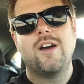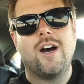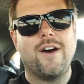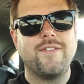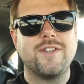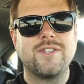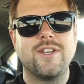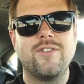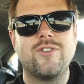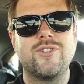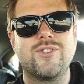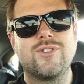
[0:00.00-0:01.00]
Obviously,
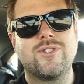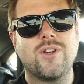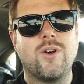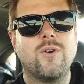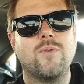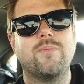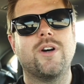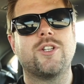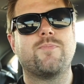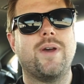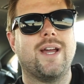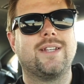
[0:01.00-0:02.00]
there's so
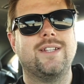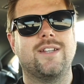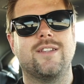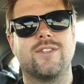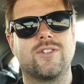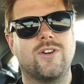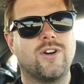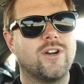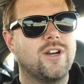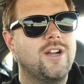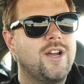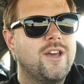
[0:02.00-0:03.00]
much packed into this car.